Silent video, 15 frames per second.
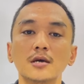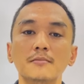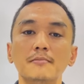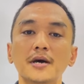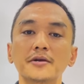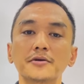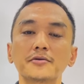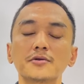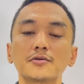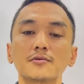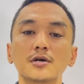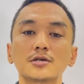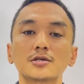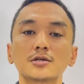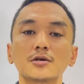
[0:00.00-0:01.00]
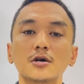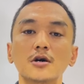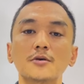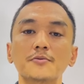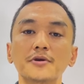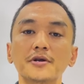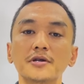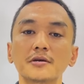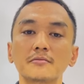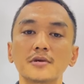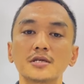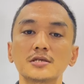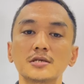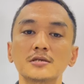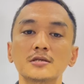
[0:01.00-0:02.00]
My duty was operating
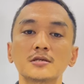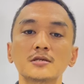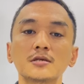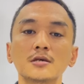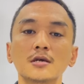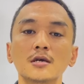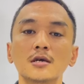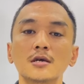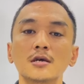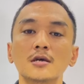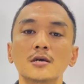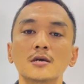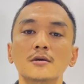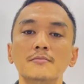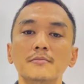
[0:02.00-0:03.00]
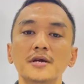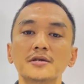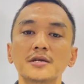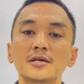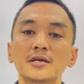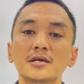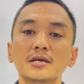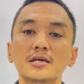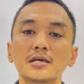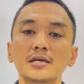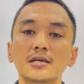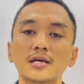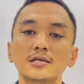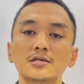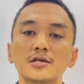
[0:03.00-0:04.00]
machines maintaining
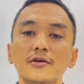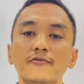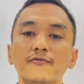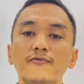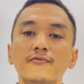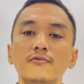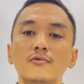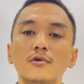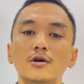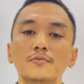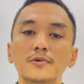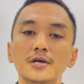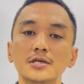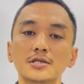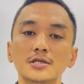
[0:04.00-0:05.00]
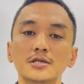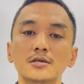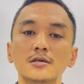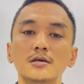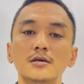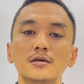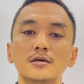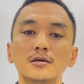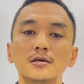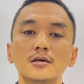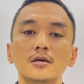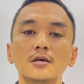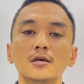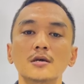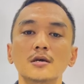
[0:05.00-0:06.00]
clean and safe workplace,
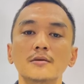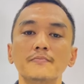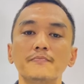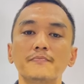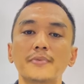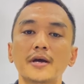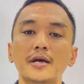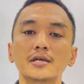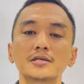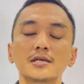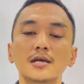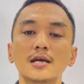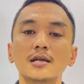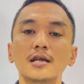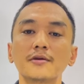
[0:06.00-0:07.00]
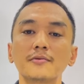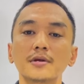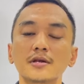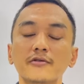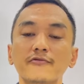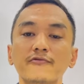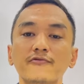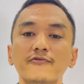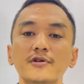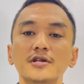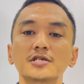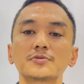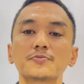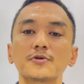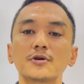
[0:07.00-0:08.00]
packaging and labeling
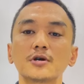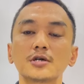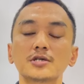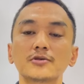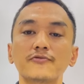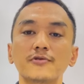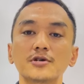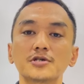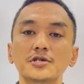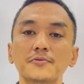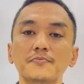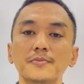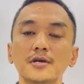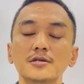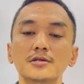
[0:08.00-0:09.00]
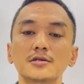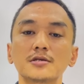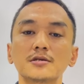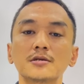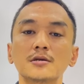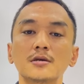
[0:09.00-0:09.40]
finished products for shipments,